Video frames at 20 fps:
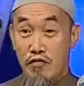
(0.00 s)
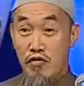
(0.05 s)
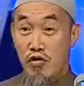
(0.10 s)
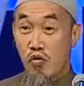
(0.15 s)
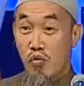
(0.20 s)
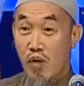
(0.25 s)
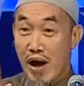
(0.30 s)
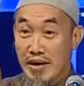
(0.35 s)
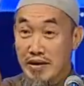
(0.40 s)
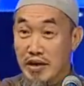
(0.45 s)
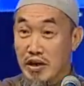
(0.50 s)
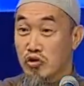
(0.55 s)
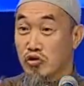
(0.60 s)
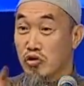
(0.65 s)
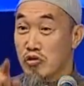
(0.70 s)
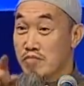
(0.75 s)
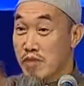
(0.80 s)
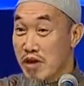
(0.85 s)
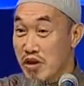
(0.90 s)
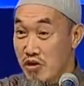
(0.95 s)
If you want
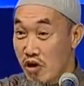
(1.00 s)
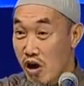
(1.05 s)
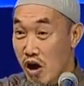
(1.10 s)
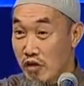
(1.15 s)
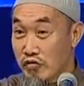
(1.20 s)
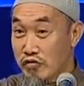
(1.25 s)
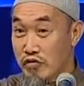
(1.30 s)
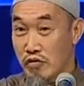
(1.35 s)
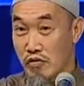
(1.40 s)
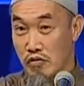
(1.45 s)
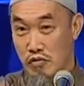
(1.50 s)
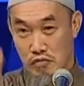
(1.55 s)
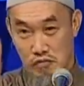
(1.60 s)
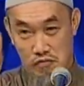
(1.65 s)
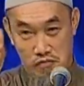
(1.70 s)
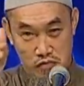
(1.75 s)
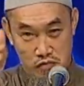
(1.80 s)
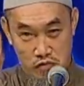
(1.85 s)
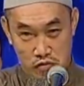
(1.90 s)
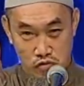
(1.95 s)
it to be yours,
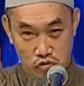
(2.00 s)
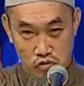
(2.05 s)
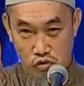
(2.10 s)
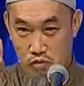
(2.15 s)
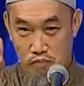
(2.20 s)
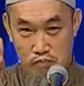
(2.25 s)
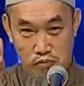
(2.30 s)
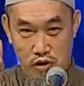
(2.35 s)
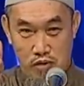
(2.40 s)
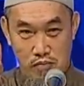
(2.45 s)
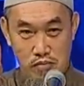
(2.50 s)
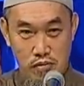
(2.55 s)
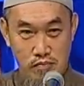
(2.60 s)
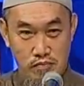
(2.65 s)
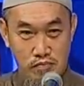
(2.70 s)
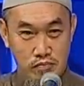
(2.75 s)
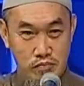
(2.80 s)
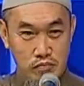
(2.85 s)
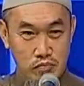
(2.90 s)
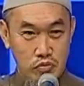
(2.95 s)
no
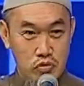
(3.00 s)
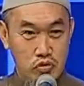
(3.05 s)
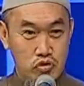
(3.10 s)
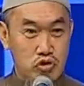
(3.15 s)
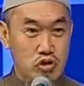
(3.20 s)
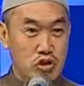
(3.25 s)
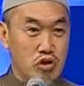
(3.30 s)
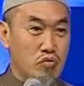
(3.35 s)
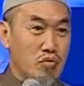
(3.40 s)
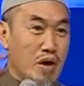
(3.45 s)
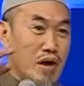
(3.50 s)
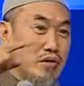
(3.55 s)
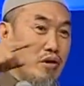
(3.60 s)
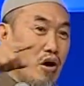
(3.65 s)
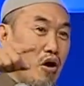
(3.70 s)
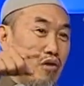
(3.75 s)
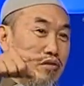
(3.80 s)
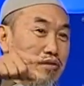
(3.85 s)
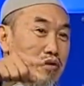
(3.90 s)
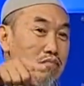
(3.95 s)
problem. Do you
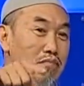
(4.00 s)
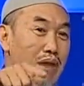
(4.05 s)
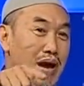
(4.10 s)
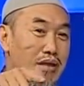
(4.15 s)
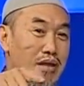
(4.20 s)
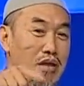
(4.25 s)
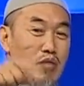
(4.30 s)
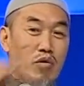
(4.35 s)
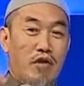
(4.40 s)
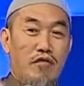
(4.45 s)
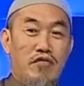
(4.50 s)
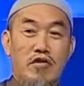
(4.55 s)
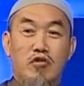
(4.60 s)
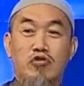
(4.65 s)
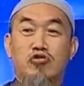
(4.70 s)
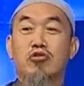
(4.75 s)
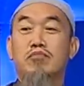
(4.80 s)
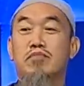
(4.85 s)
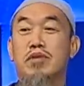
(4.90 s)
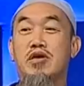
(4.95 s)
want all the money with
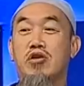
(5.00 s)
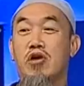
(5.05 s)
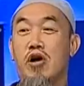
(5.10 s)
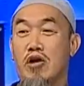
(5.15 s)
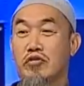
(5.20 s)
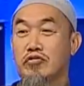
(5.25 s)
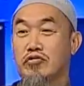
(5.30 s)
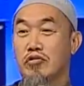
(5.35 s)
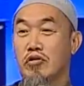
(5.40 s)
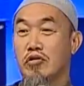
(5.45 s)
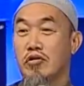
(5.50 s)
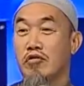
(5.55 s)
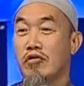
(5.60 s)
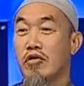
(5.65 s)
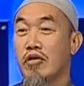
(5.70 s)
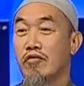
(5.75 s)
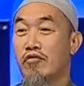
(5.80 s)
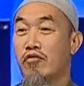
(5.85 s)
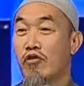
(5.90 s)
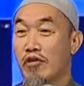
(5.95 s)
you to be yours
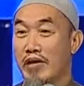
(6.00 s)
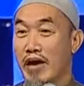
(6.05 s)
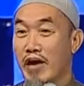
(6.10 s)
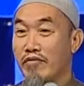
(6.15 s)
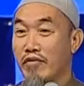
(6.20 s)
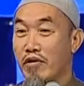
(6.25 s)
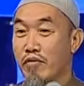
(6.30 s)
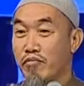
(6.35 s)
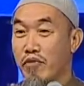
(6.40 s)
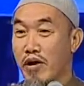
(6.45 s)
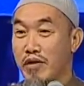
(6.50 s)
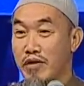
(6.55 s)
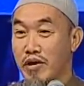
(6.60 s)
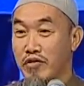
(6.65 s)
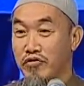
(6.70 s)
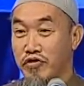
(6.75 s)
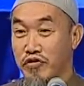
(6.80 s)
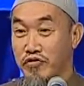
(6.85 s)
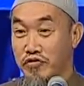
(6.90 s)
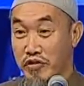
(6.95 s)
forever,
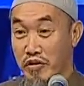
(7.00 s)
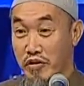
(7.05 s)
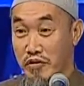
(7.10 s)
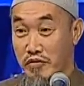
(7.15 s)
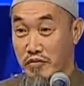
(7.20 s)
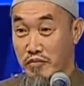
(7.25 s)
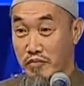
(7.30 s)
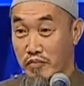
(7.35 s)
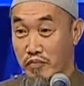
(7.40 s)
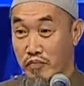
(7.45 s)
brother and sister?